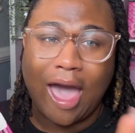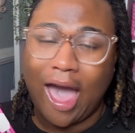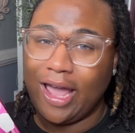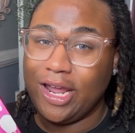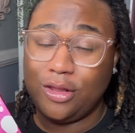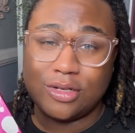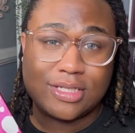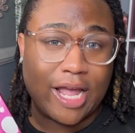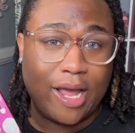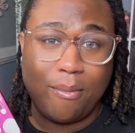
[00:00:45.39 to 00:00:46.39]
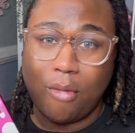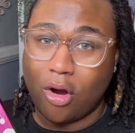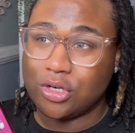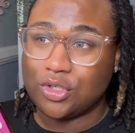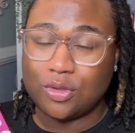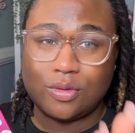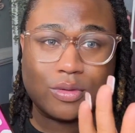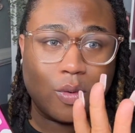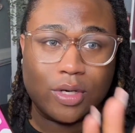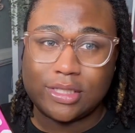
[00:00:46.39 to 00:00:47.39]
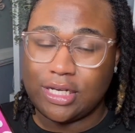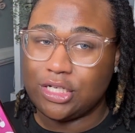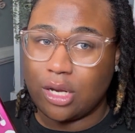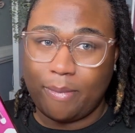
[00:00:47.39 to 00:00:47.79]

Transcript: I either stay in Marshalls or TJ